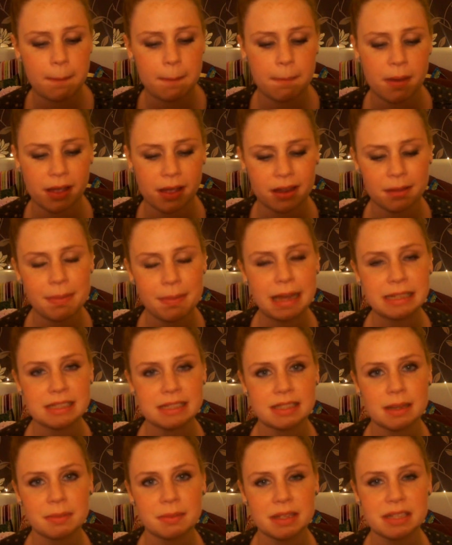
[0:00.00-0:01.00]
but compared to
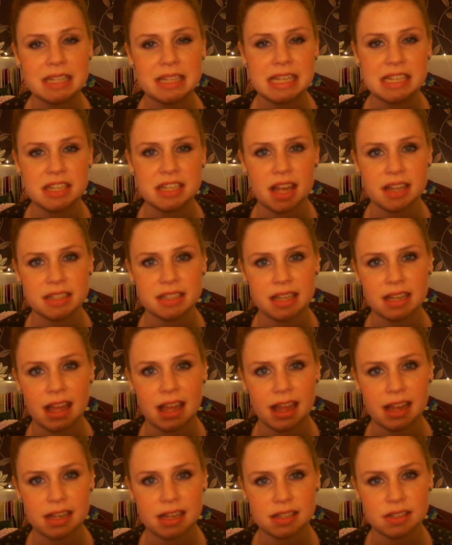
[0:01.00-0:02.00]
some of the t-shirts in
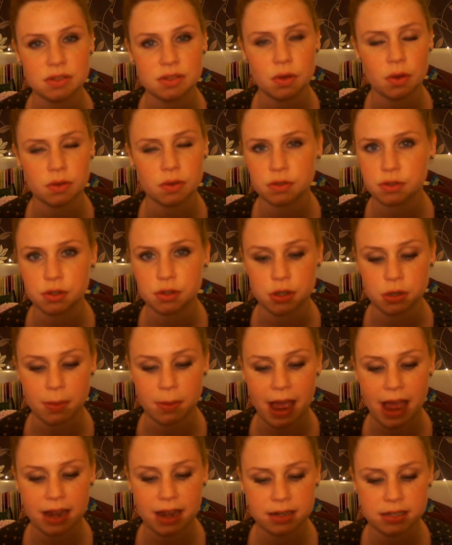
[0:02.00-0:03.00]
there, it's not too
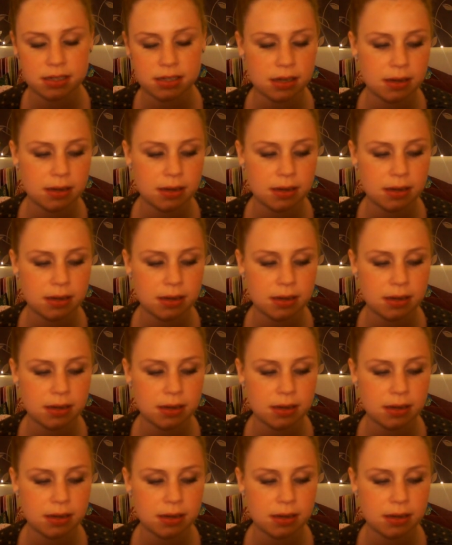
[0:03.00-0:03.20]
bad.